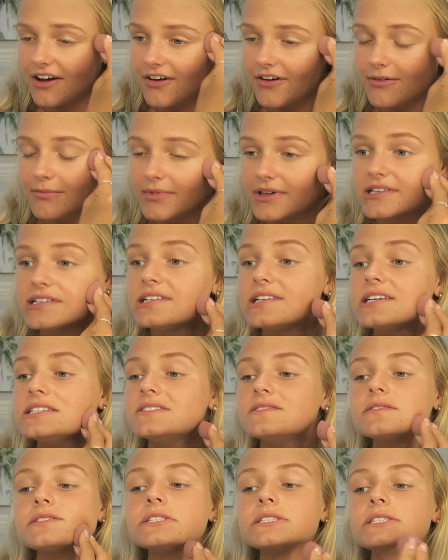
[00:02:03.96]
not all blended
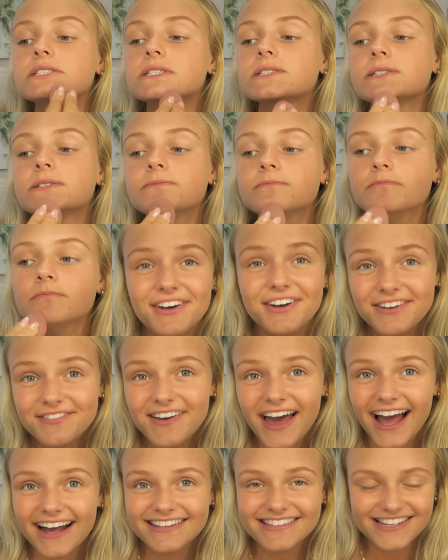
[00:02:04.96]
out. Fun
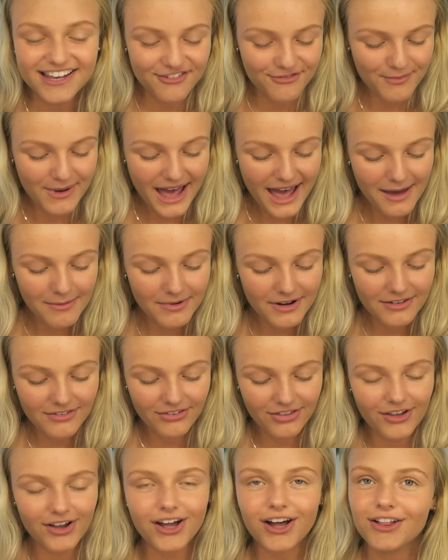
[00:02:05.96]
fact, if my
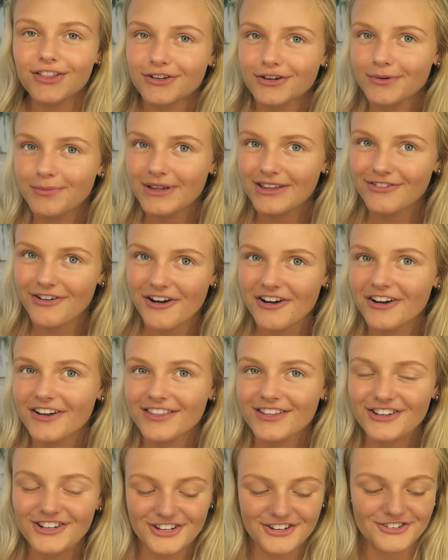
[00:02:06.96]
eyebrows look a little bit darker
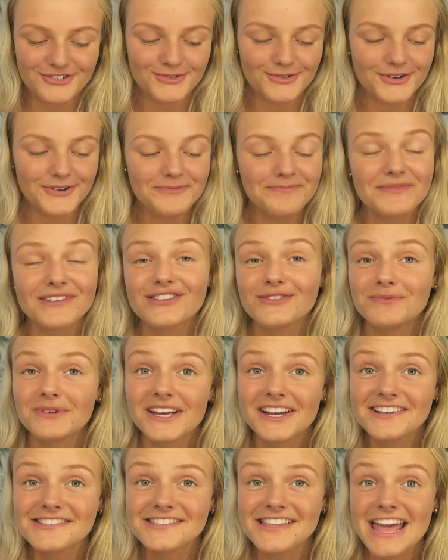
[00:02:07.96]
than usual, it's
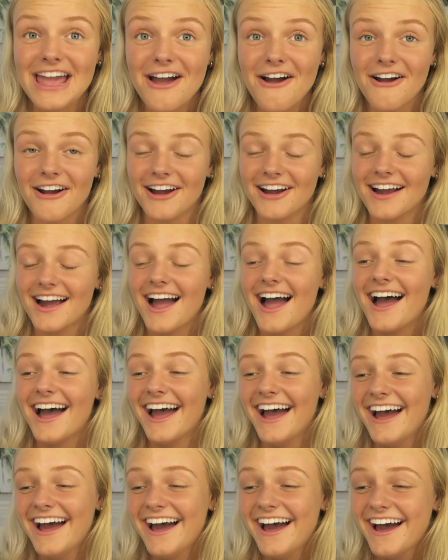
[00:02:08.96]
because they are.
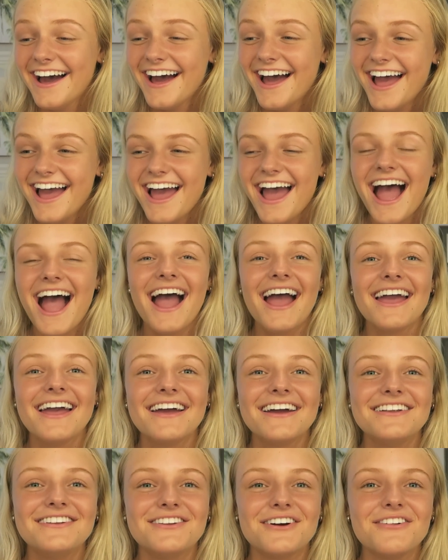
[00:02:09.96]

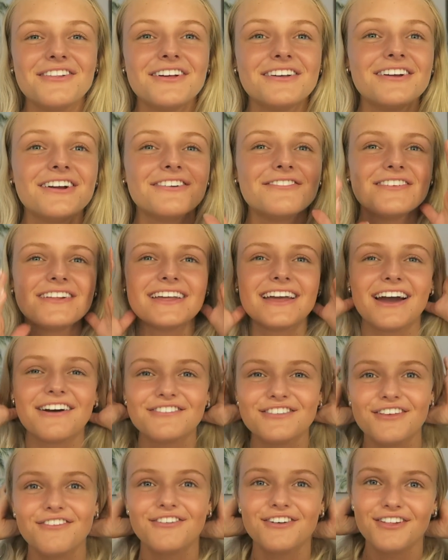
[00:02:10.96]
I no longer really
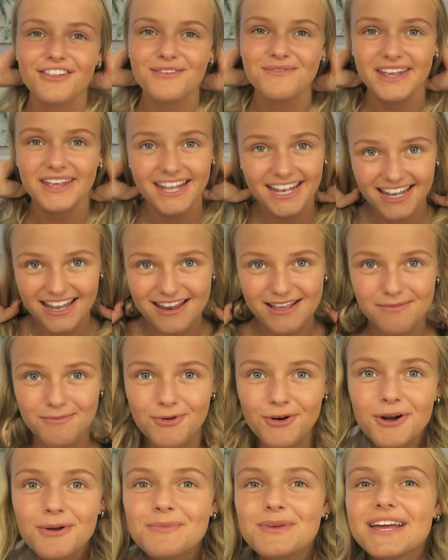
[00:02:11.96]
have to fill them in
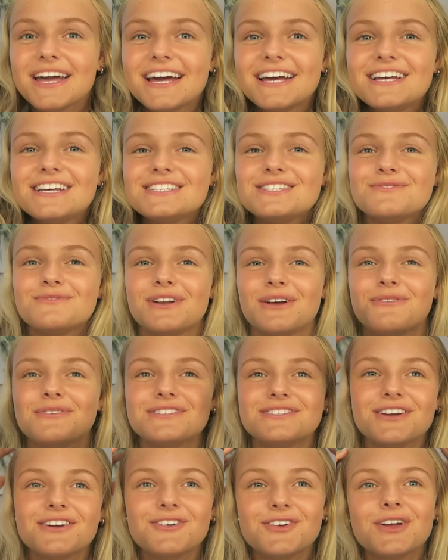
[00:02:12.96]
anymore because when I
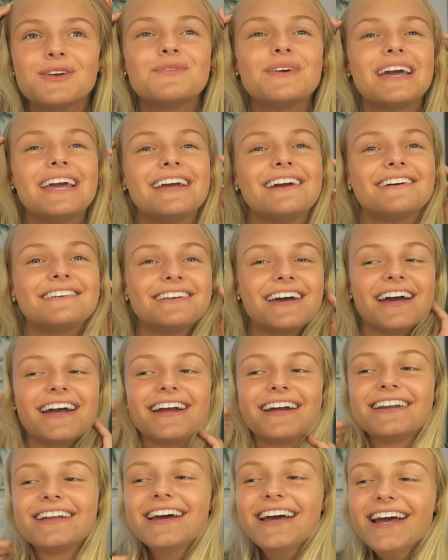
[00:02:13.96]
went to go get my hair
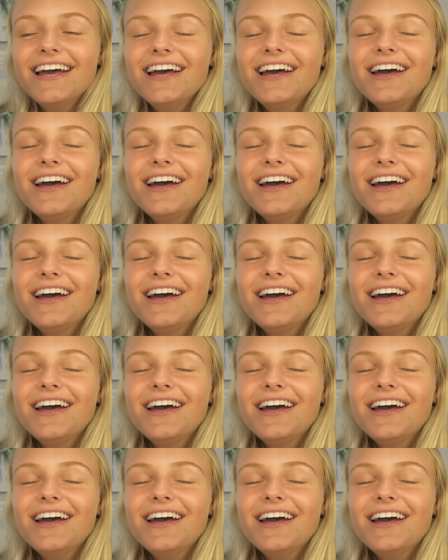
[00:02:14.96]
dyed,